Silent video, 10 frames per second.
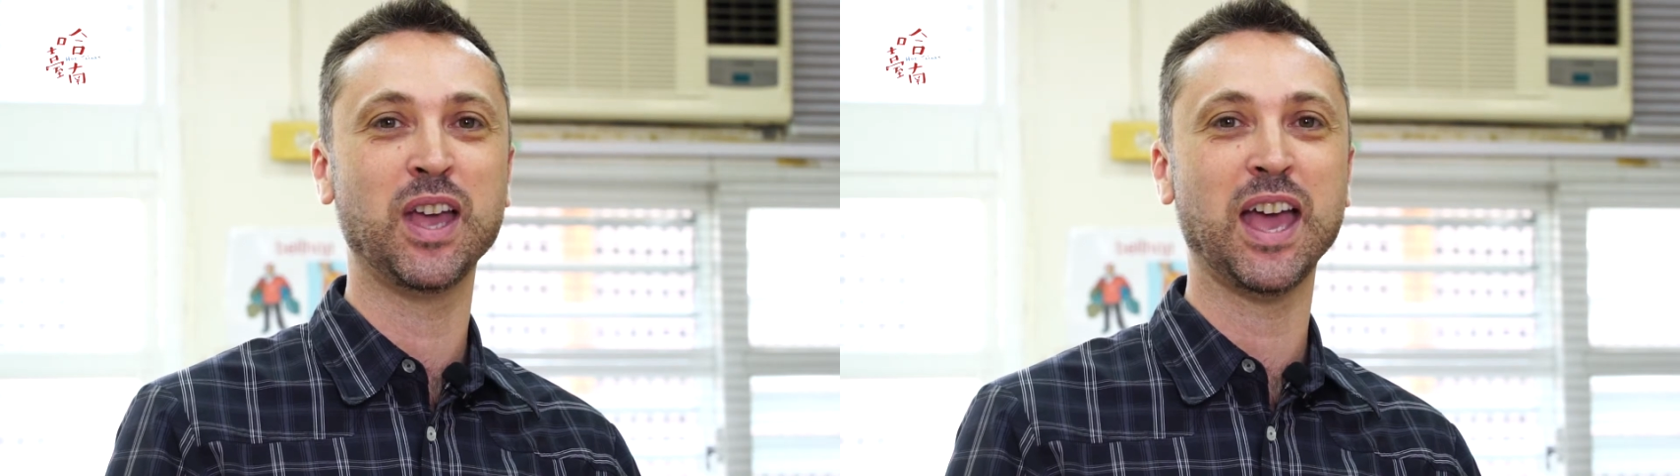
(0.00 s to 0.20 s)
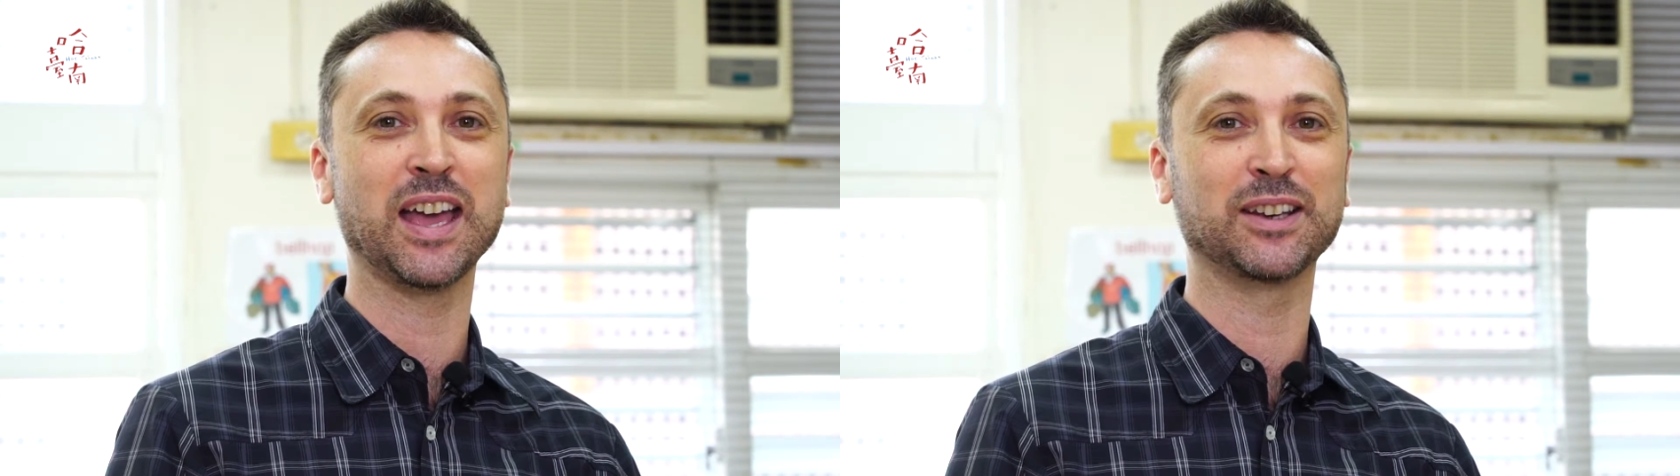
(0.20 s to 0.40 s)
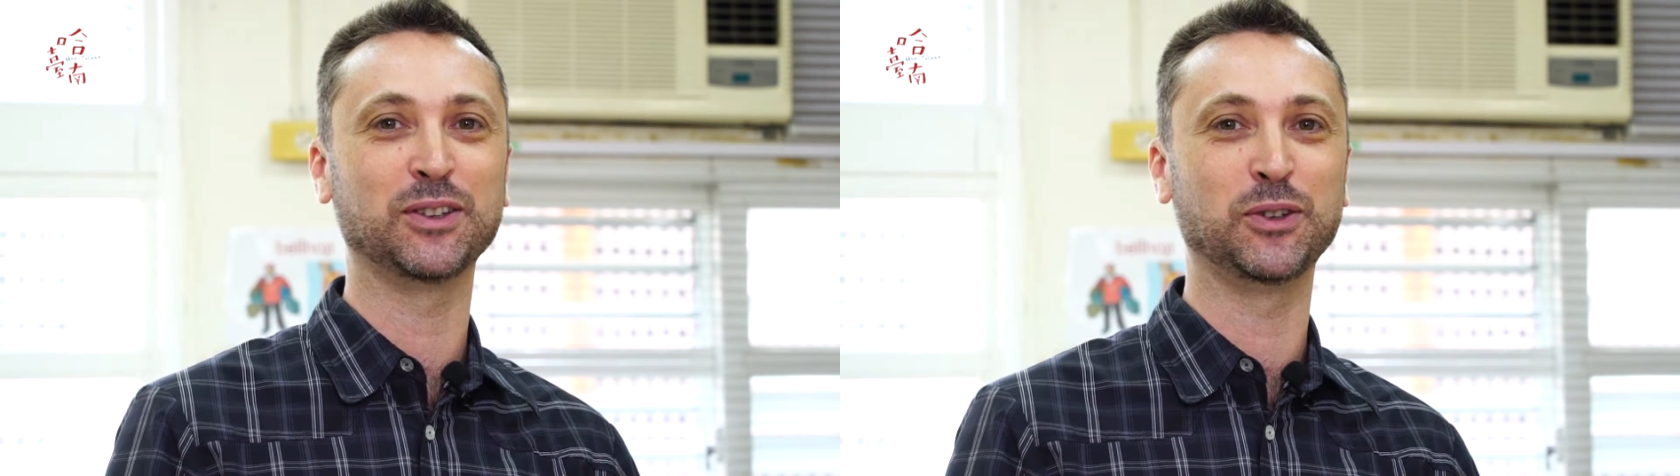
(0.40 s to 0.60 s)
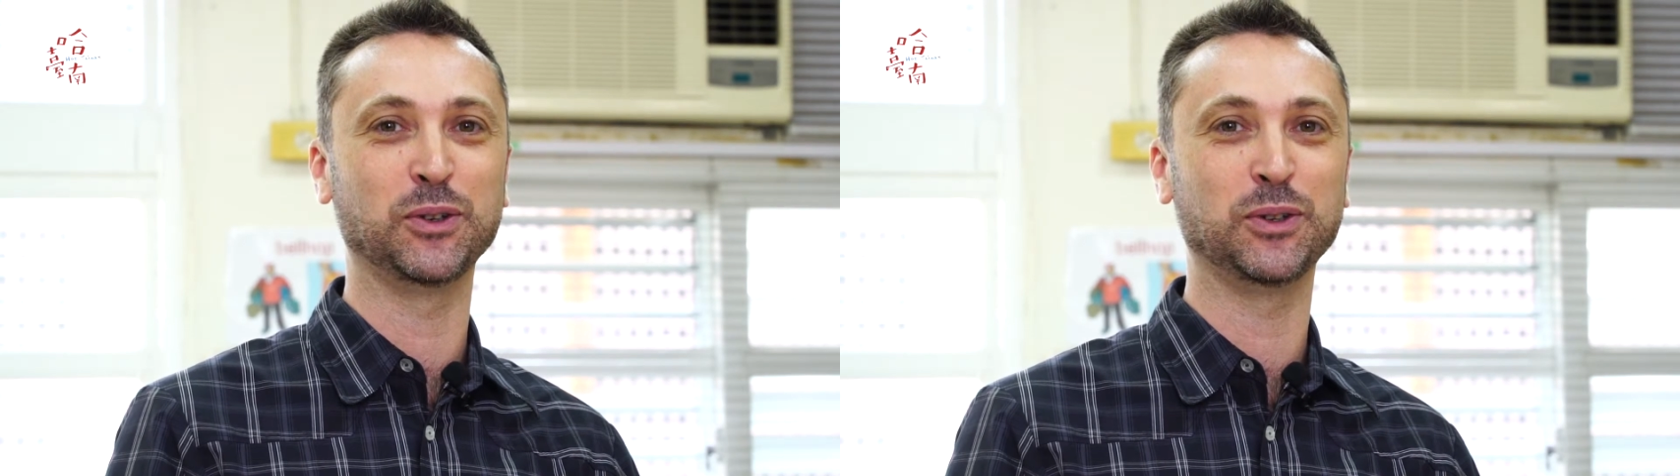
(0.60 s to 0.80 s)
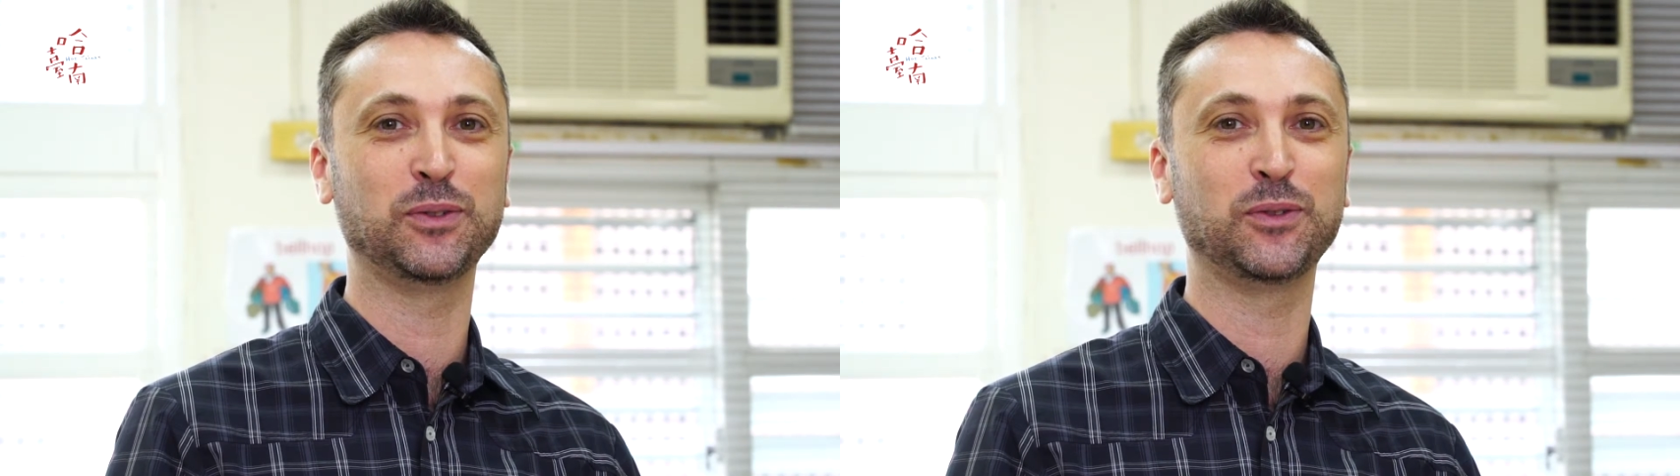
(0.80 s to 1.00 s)
and
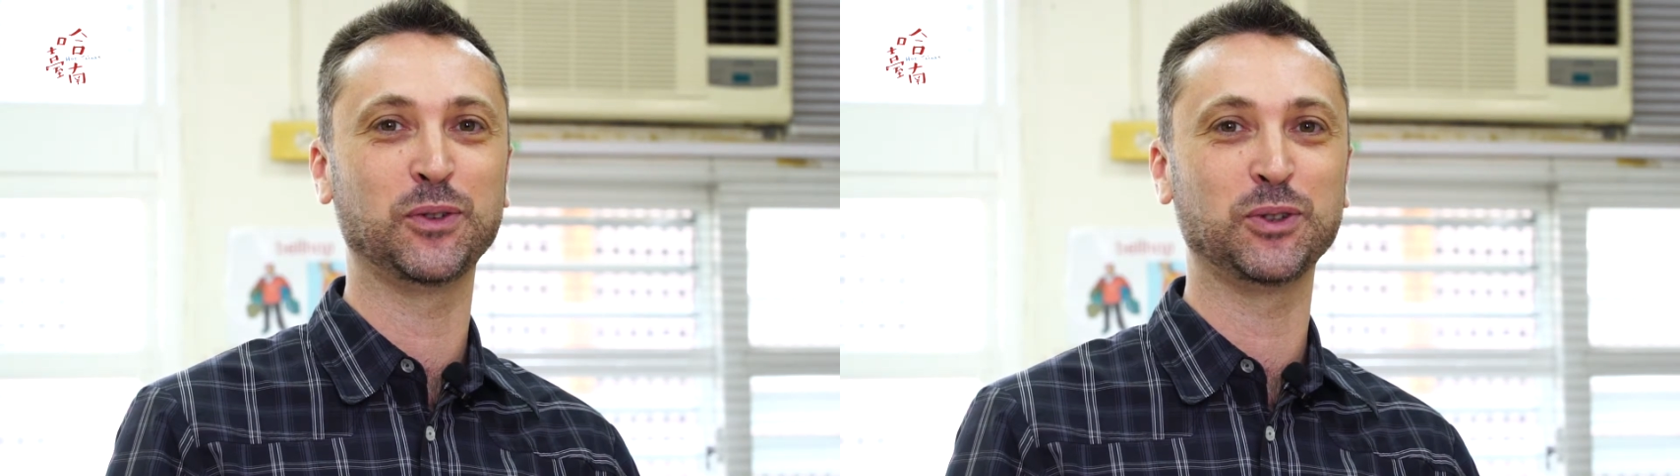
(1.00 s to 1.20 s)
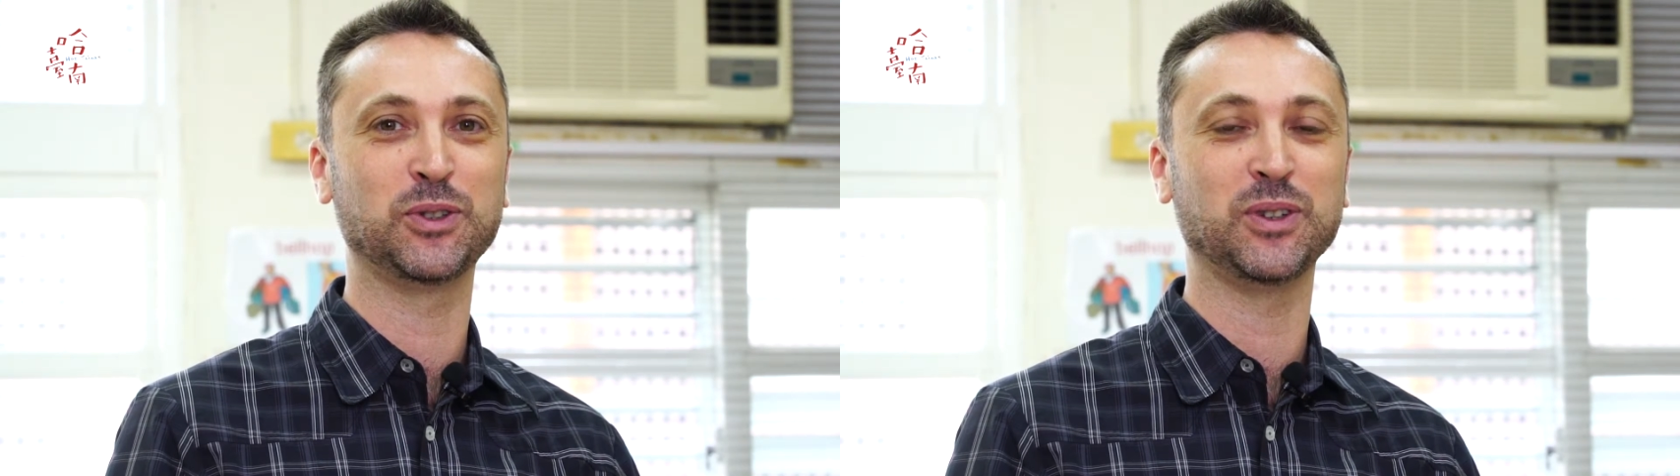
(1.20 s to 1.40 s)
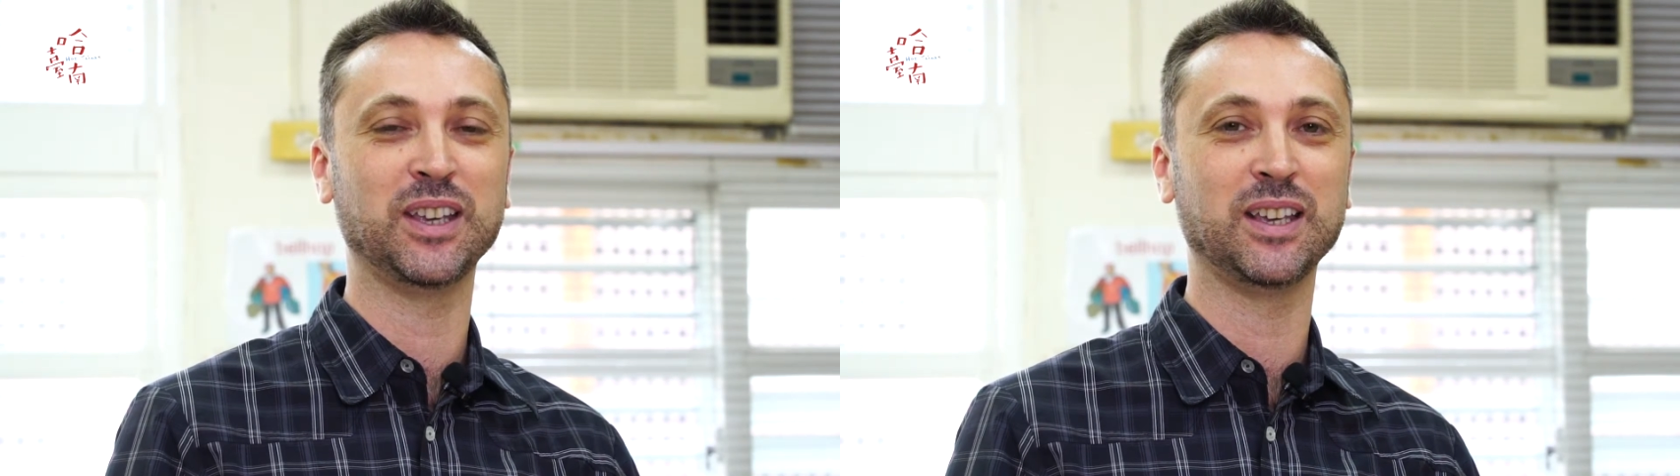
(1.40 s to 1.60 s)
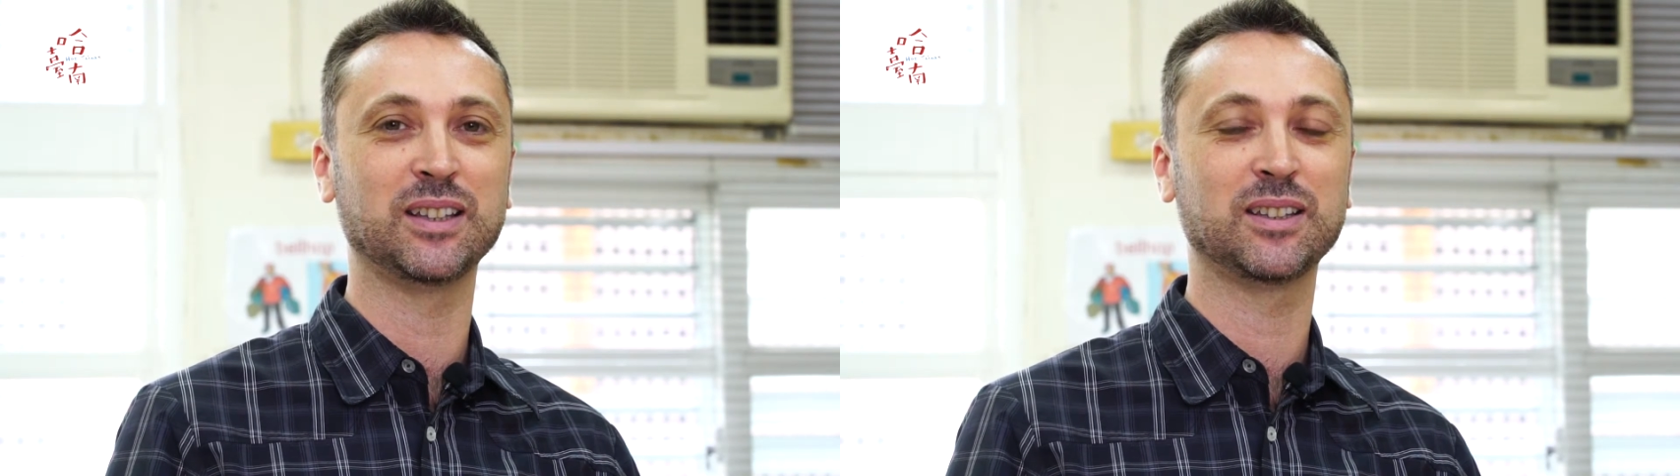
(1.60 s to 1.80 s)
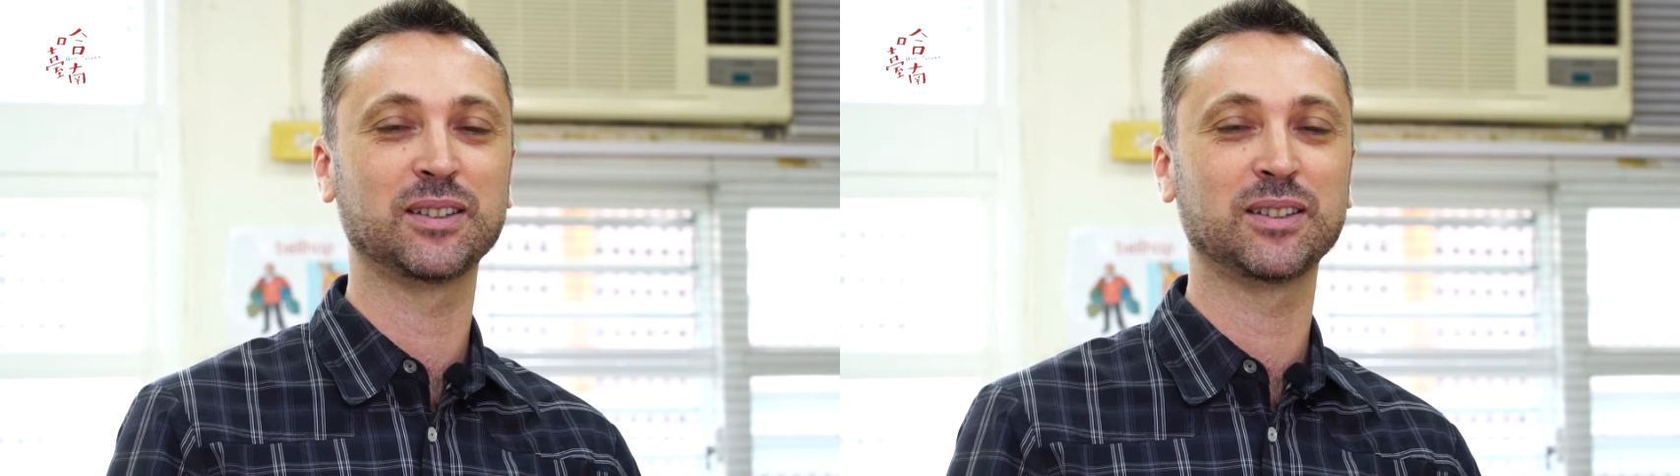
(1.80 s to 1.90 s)
good food to eat.